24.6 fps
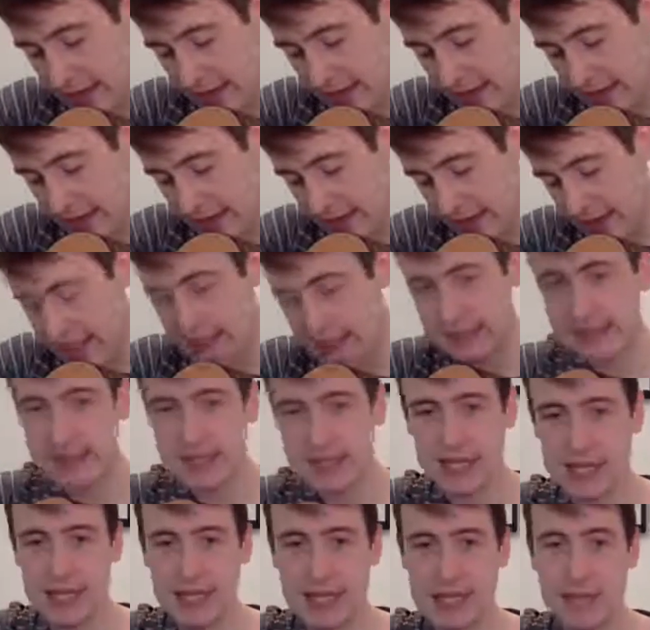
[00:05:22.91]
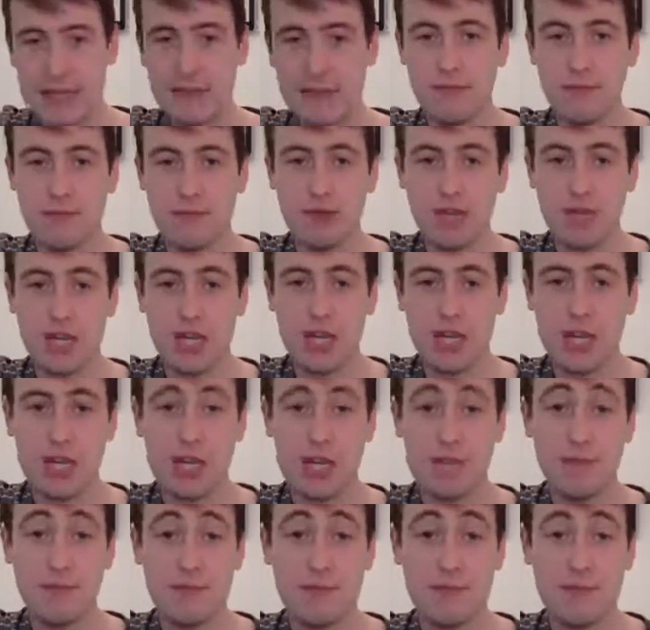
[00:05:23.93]
A, D,
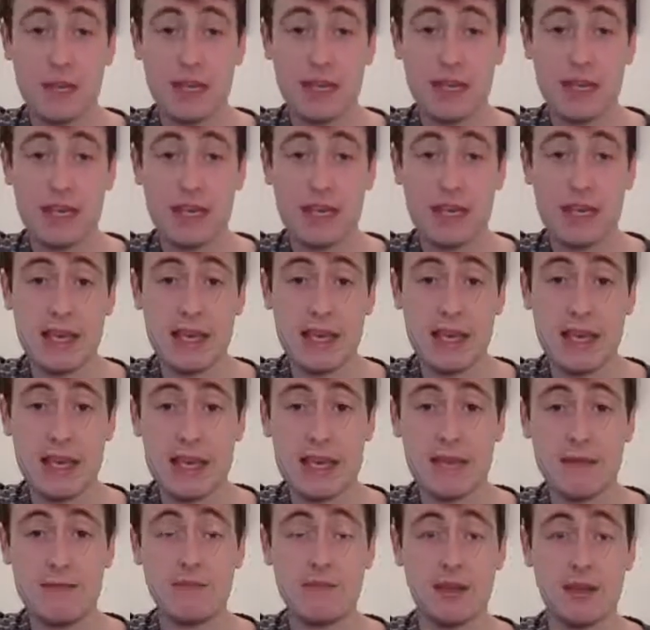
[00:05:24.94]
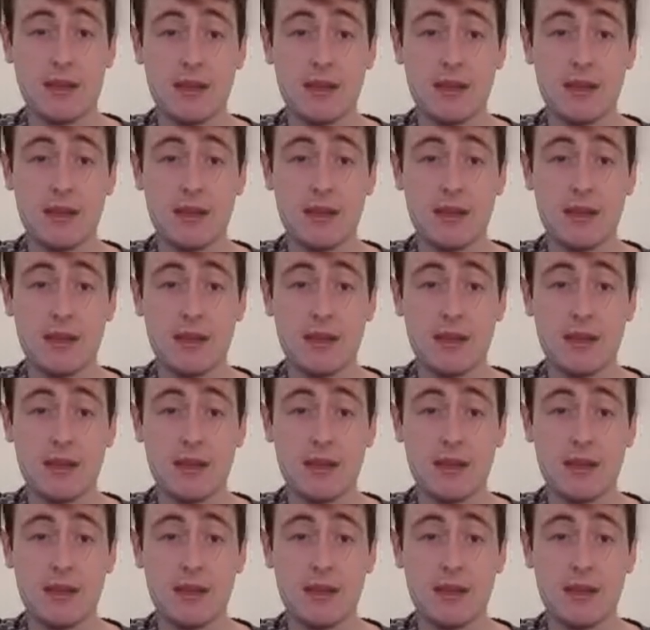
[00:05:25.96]
G, B, E.